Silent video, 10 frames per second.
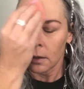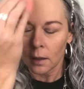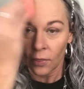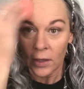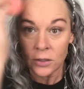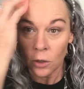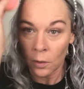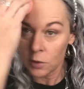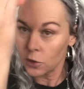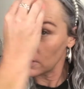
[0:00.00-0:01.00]
I think
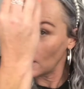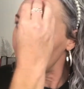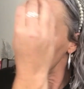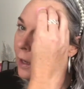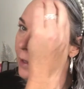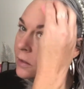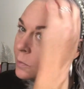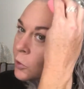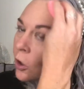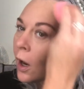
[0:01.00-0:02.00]
289
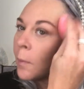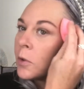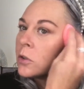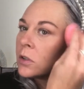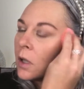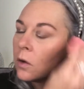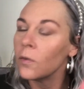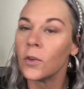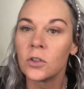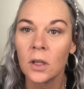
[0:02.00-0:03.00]
subscribers. So if
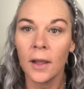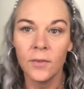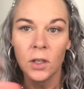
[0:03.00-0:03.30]
there's 11 of